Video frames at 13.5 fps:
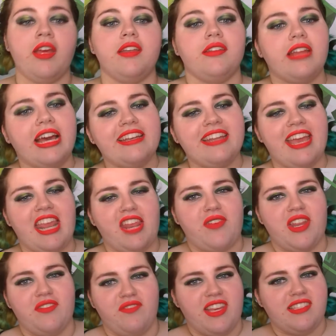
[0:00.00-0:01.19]
Non-native and
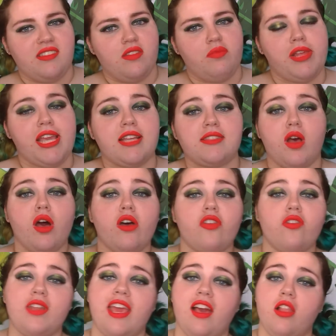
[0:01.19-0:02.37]
invasive plants also
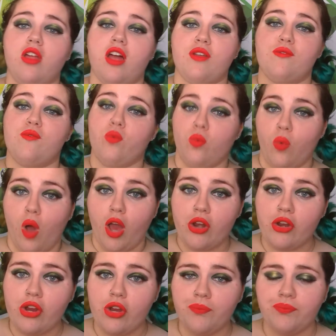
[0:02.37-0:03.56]
take a lot of
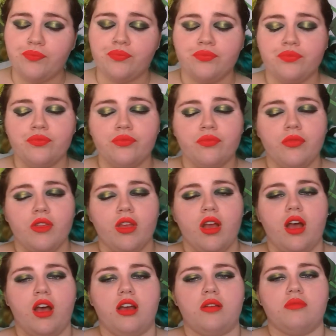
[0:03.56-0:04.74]
water.
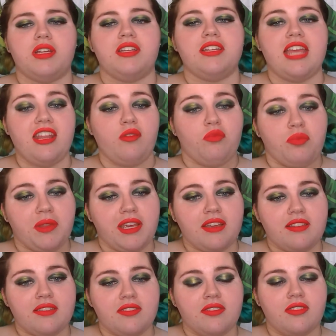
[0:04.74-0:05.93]
Native
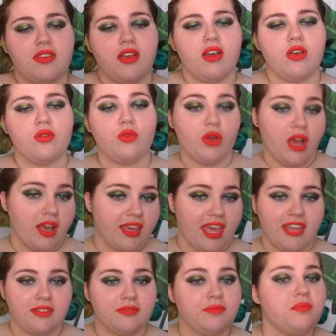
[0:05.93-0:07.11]
plants,
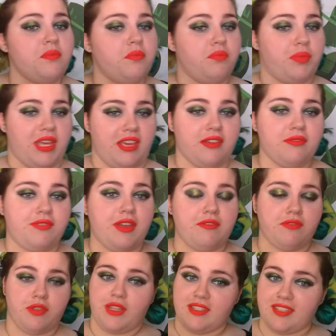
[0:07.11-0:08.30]
again, being fit
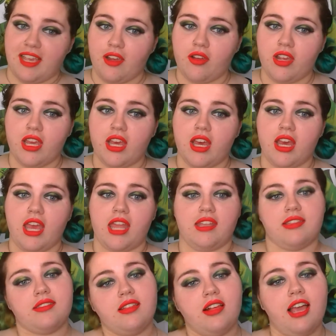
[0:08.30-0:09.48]
for this area and
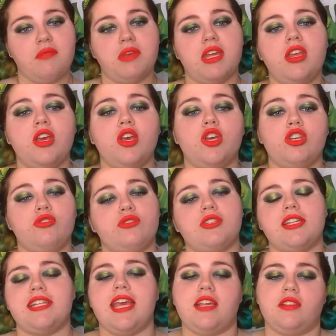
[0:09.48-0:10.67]
this climate, usually
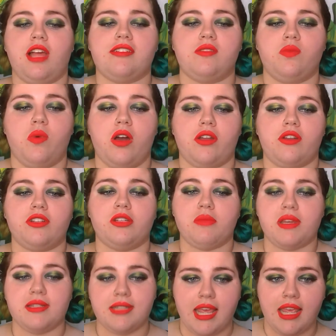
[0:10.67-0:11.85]
take less water to
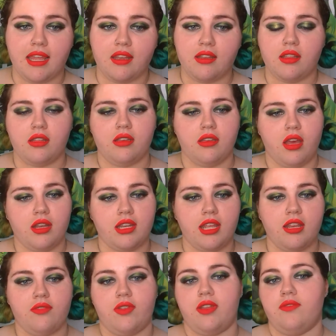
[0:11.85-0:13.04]
maintain than
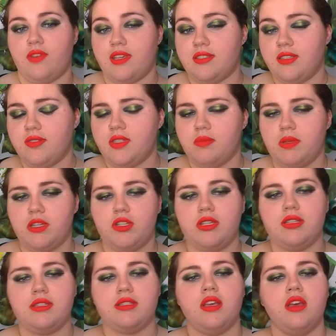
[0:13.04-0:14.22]
non-native and invasive
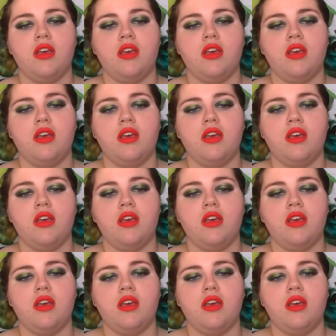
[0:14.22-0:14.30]
species.